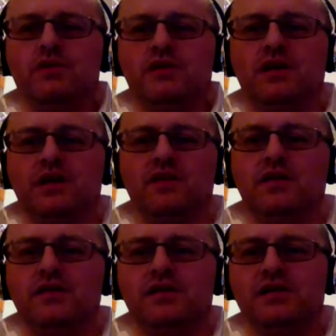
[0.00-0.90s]
did hit
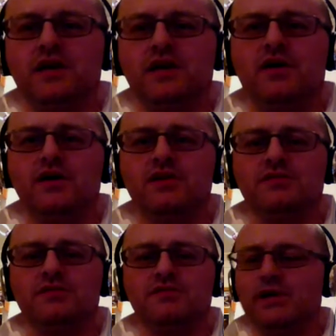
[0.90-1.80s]
the dizzy heights
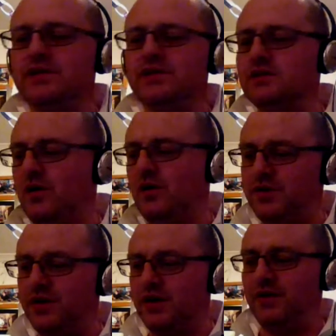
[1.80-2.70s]
of 20 at one
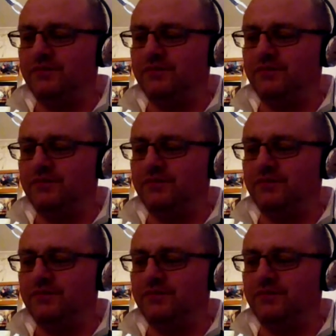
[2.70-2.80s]
point, yeah.